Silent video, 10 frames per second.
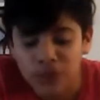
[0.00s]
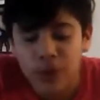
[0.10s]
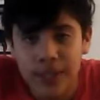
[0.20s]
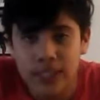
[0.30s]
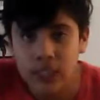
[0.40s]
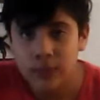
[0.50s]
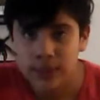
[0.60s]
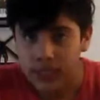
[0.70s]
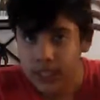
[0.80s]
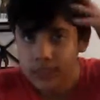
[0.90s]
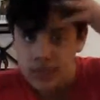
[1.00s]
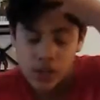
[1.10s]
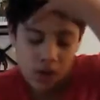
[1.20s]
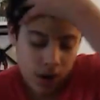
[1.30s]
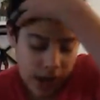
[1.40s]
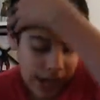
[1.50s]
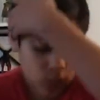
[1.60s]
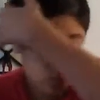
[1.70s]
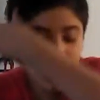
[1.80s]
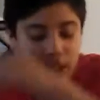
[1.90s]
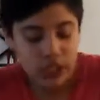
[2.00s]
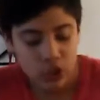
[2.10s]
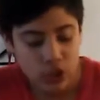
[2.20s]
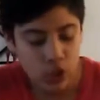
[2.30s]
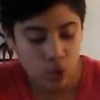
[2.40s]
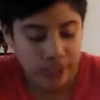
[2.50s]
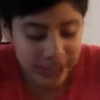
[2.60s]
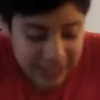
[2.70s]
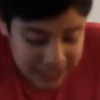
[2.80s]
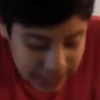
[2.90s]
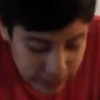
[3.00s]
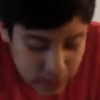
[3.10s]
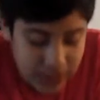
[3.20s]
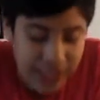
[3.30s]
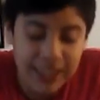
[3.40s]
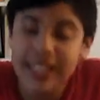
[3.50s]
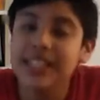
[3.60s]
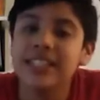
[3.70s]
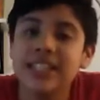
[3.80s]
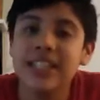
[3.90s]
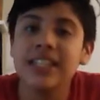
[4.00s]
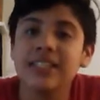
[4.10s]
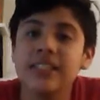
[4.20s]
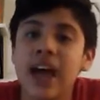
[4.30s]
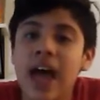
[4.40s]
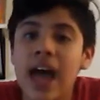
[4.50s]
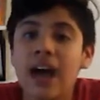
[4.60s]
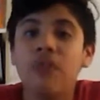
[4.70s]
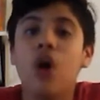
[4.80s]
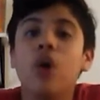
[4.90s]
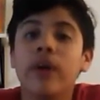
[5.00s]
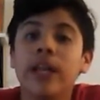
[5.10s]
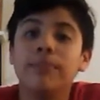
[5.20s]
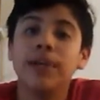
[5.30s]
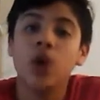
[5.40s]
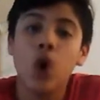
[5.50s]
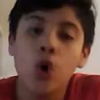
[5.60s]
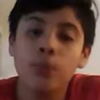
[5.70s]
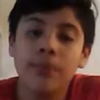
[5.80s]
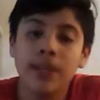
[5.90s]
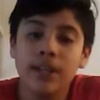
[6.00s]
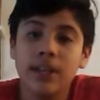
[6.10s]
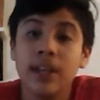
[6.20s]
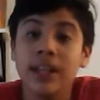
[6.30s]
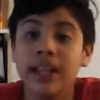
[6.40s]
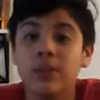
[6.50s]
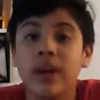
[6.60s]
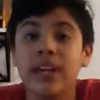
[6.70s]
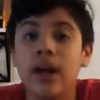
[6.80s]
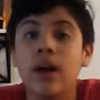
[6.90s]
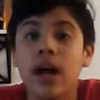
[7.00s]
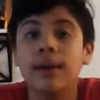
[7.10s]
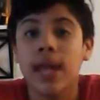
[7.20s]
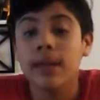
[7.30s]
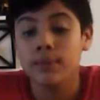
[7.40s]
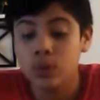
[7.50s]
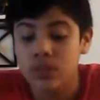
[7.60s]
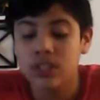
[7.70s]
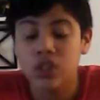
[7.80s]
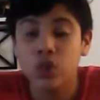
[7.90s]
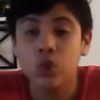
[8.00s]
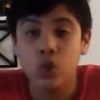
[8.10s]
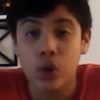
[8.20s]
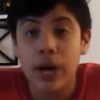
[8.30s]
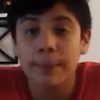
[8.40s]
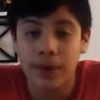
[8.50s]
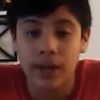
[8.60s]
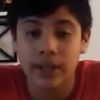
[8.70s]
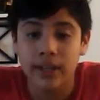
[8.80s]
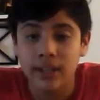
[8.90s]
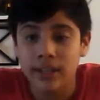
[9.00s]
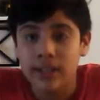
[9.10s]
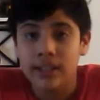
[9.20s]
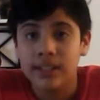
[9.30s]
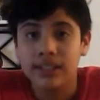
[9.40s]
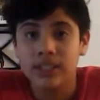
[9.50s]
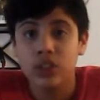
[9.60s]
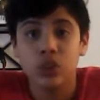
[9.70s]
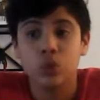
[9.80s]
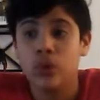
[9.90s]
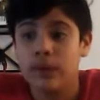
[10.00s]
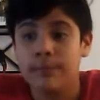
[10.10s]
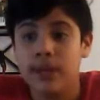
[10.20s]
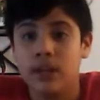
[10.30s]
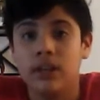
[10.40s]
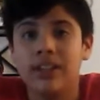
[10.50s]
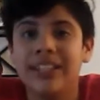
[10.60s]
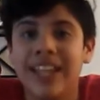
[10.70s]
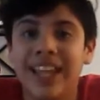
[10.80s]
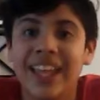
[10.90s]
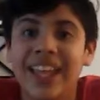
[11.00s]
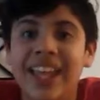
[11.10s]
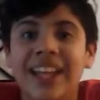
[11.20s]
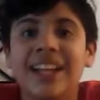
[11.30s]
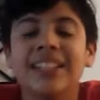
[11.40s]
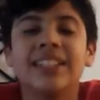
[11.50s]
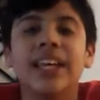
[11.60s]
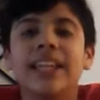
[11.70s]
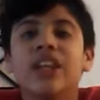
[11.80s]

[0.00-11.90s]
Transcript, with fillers: so before we get started with today's video, I just want to let you know a quick disclaimer that these things have already been open. Like right now, I am using the new tripod because you know it's way better. Because